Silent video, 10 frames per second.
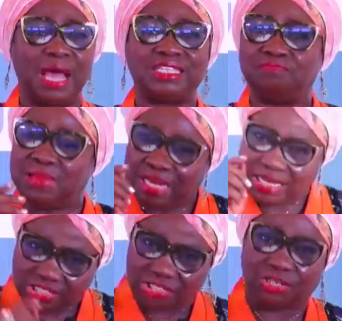As
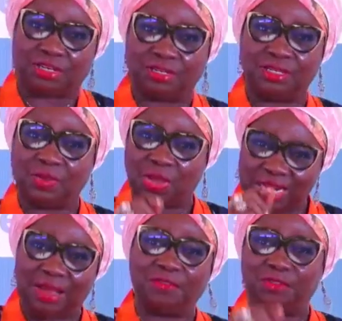minister, you are
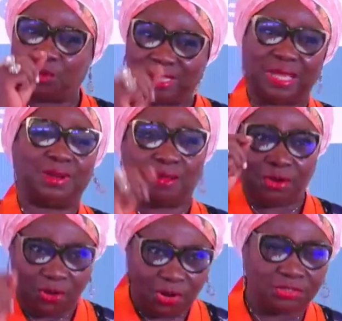now the one that will now
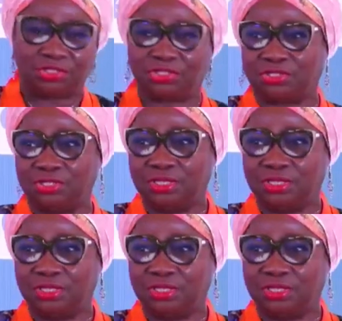launch